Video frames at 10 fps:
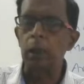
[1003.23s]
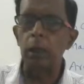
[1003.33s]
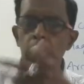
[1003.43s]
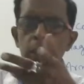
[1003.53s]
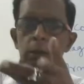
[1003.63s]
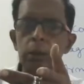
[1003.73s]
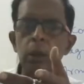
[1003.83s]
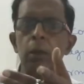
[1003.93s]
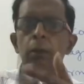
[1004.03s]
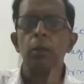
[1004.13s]
energy,
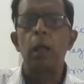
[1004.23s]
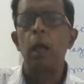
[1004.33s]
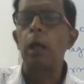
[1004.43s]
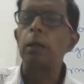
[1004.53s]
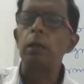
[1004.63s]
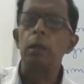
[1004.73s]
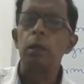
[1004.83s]
and